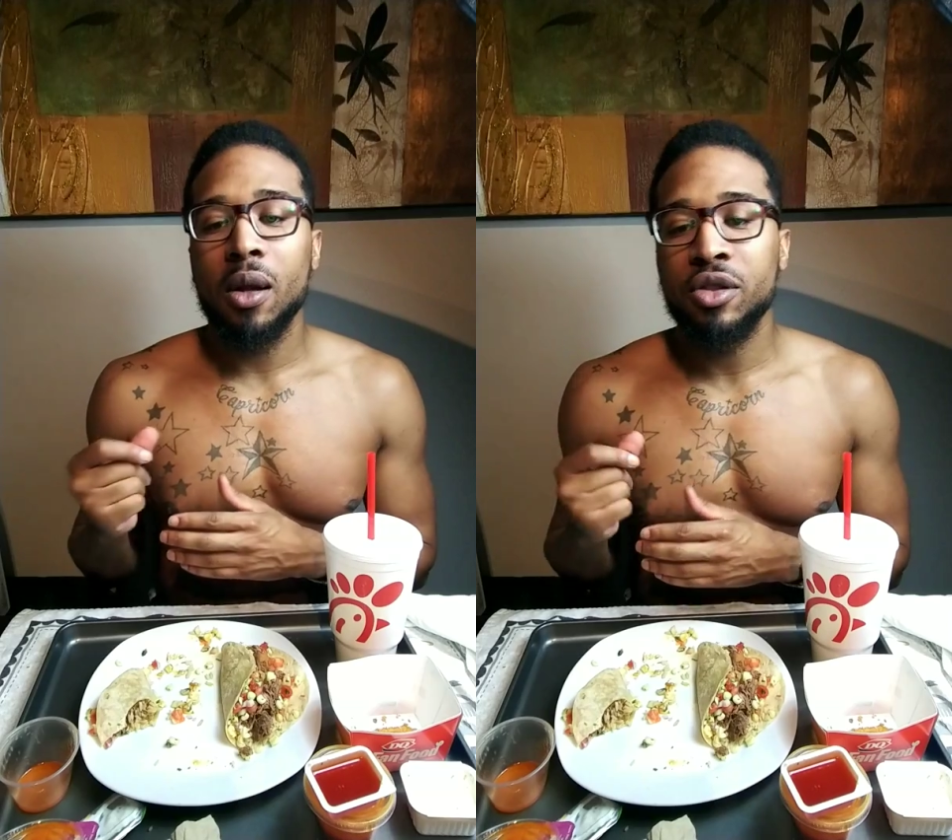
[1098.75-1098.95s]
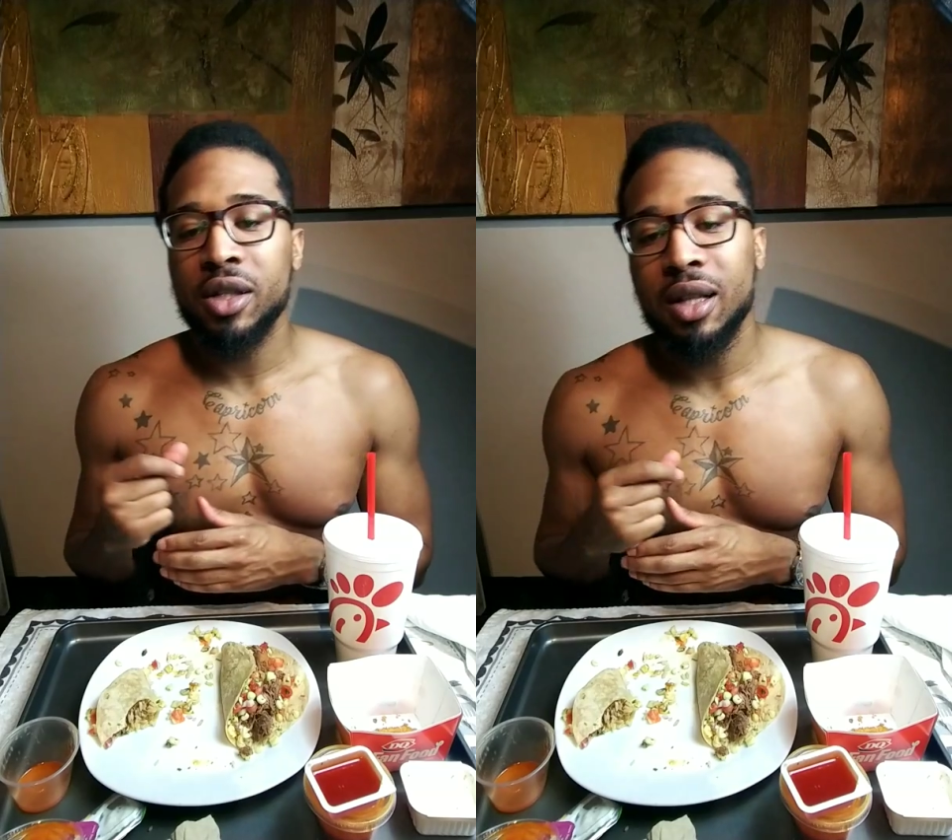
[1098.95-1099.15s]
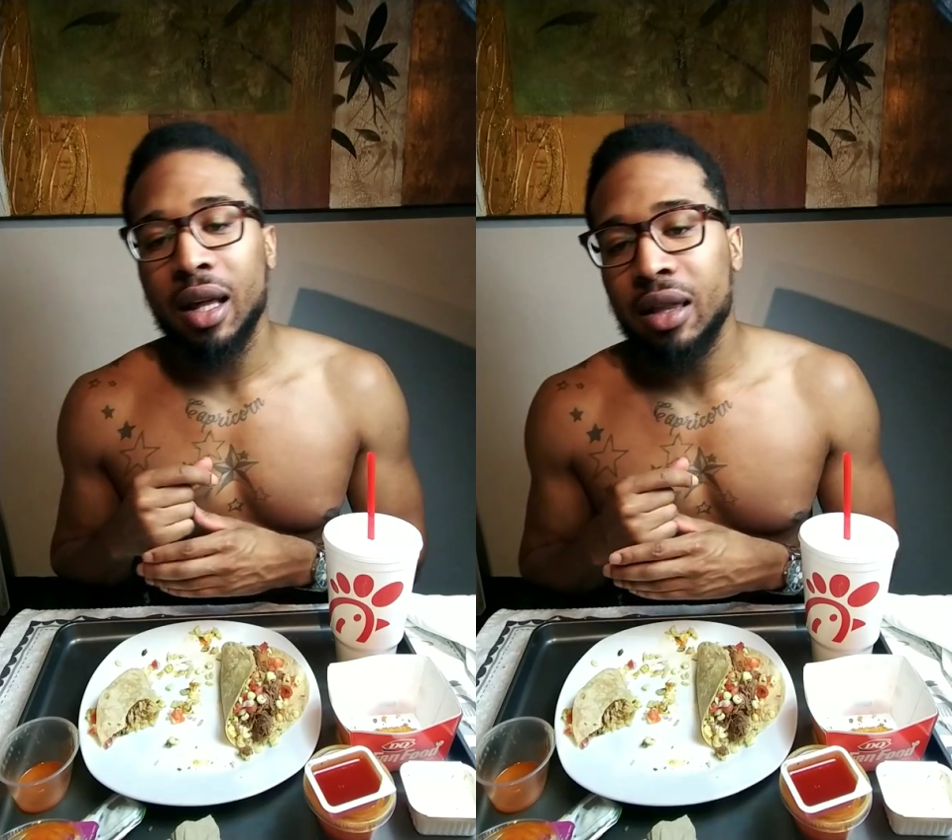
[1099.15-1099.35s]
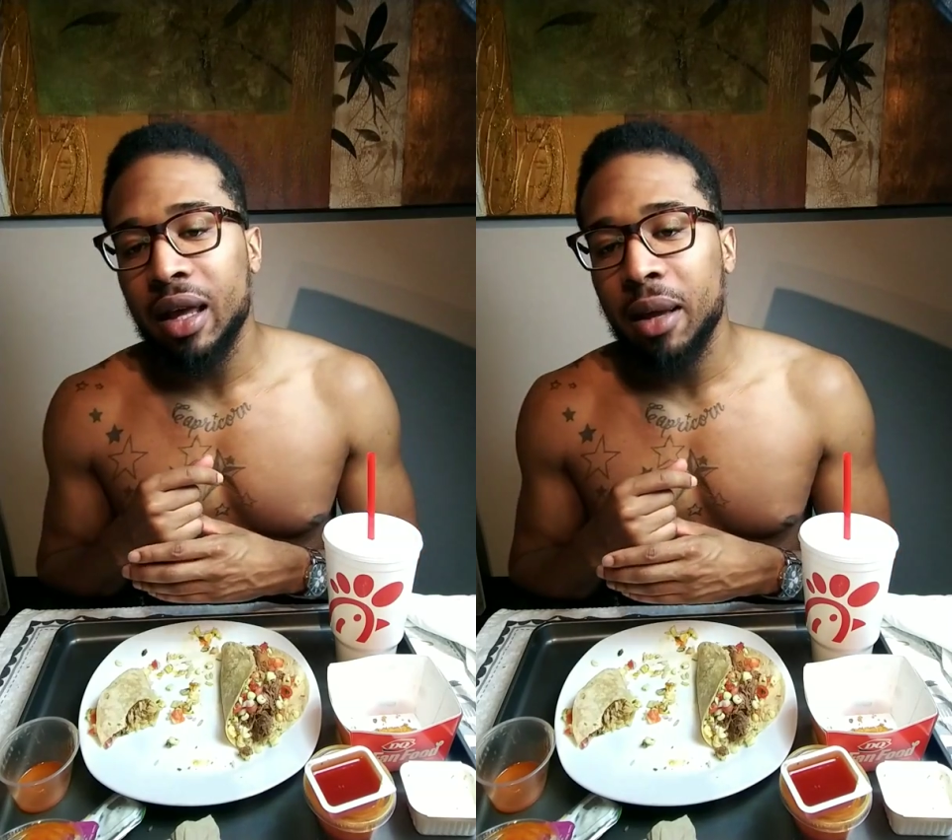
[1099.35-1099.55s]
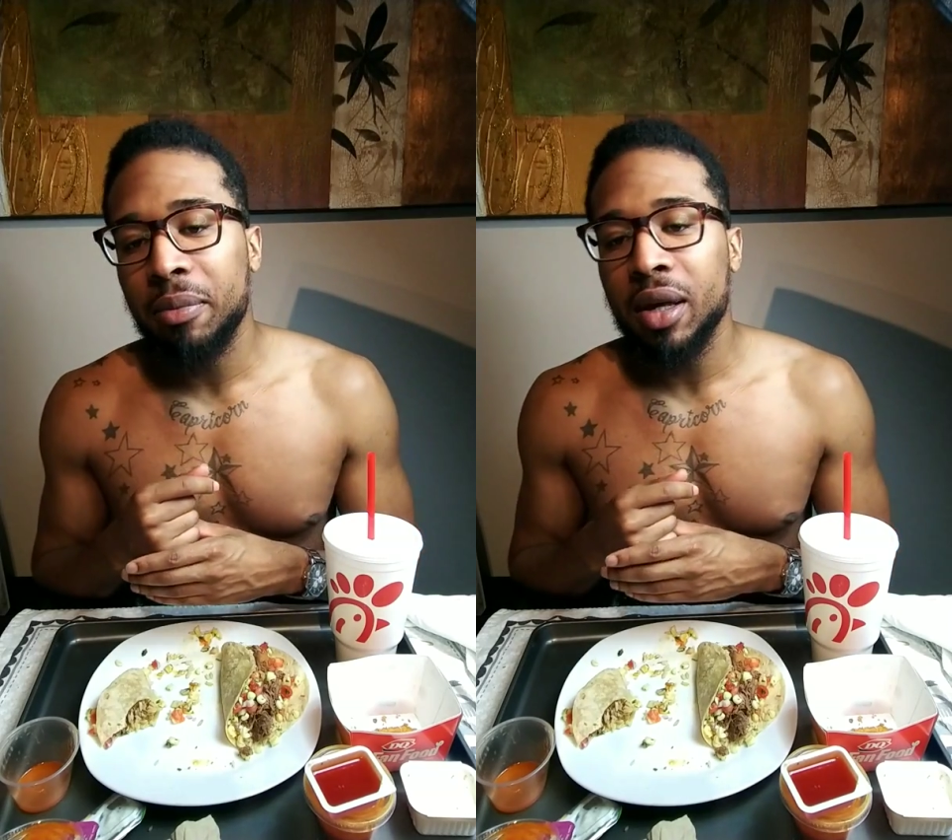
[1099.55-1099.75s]
just like
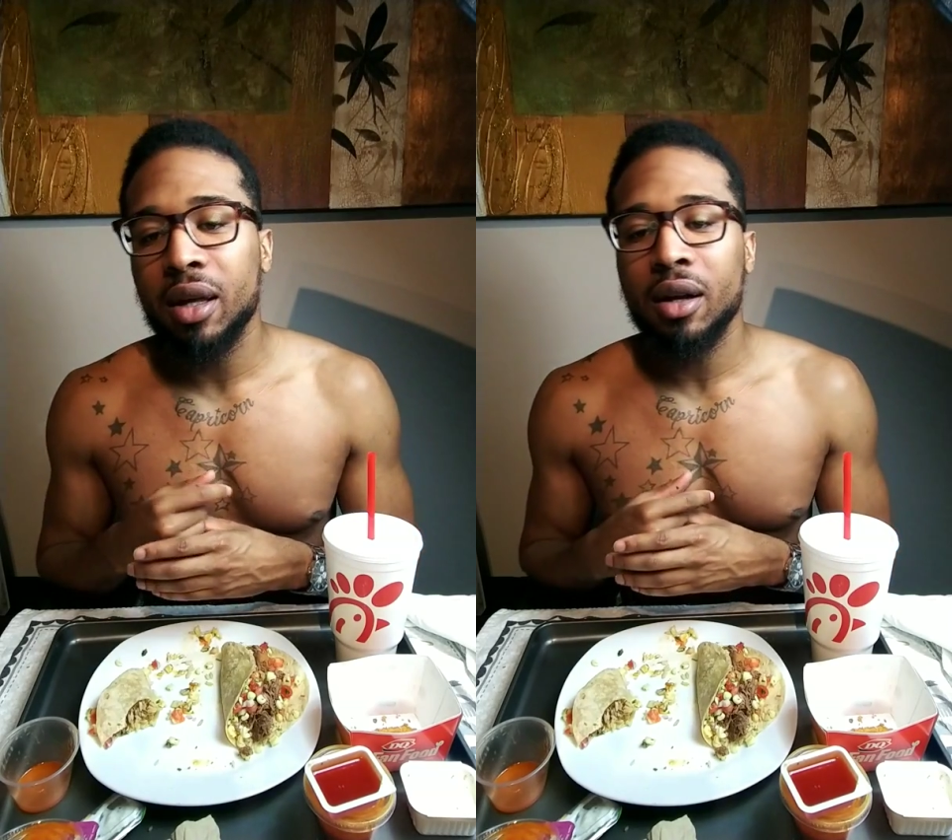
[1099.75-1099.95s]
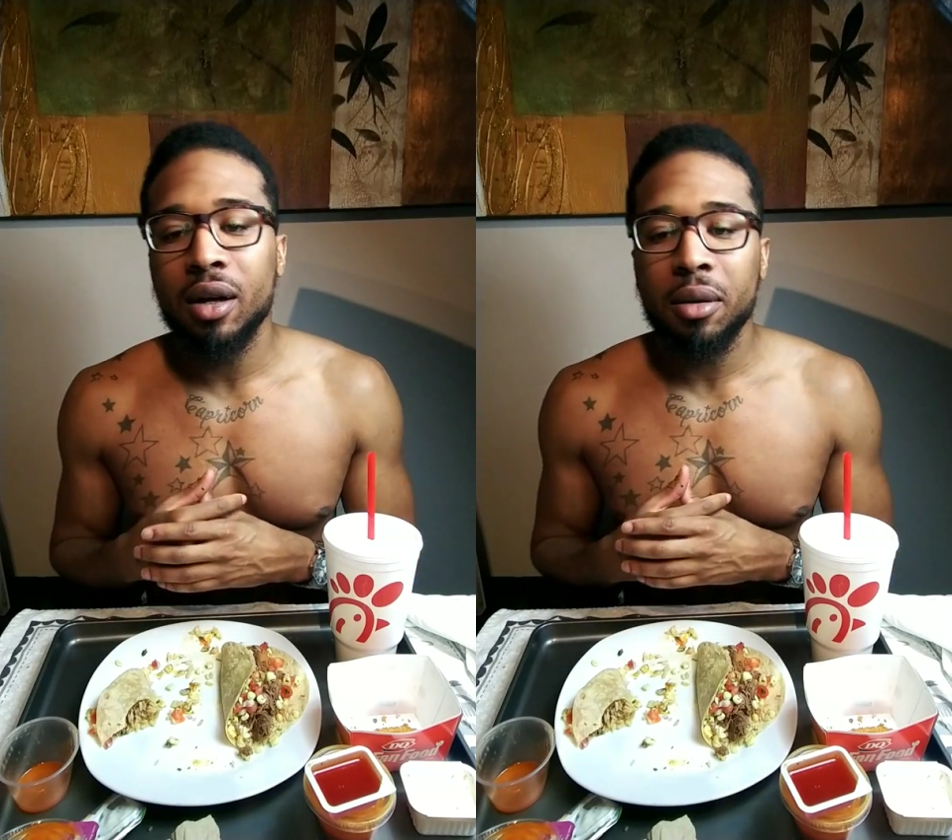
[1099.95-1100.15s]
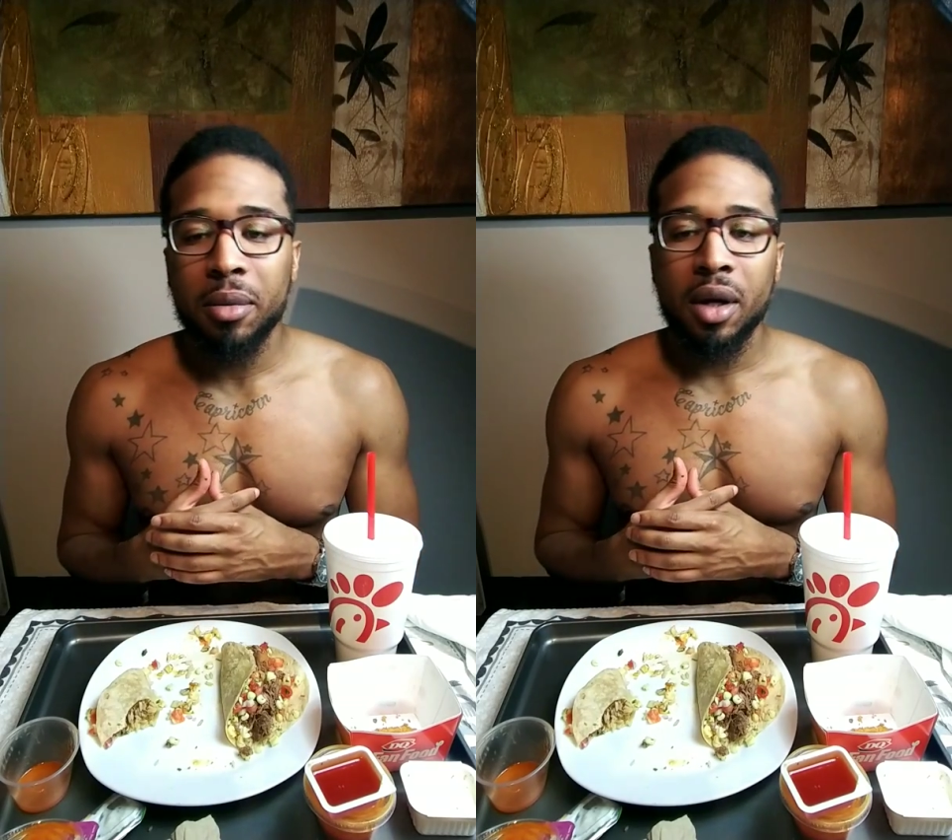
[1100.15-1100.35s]
that pick it up,